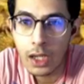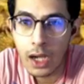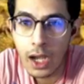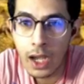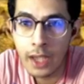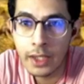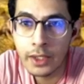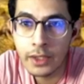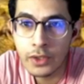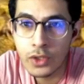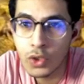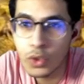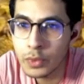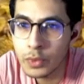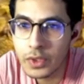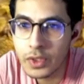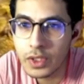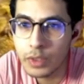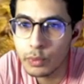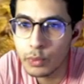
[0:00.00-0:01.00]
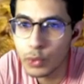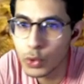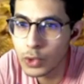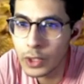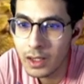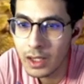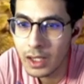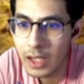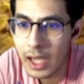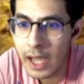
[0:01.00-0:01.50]
I assume this is
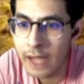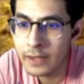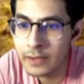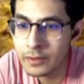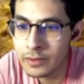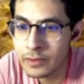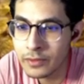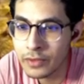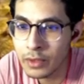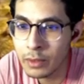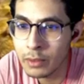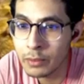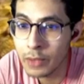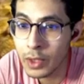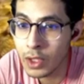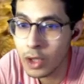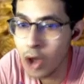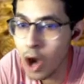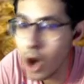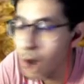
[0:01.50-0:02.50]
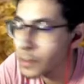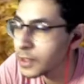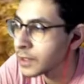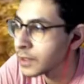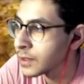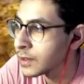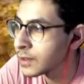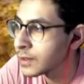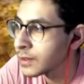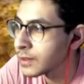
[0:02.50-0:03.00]
Buddha. And from the
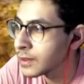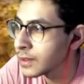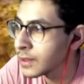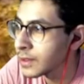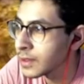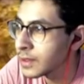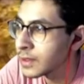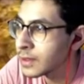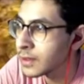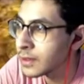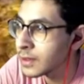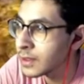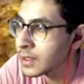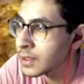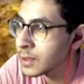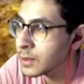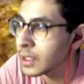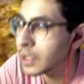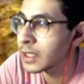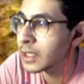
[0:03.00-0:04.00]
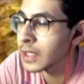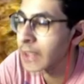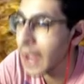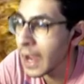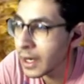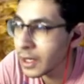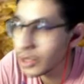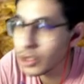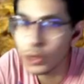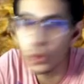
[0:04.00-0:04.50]
comments, this is this seems like an
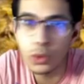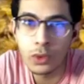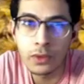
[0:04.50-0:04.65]
actual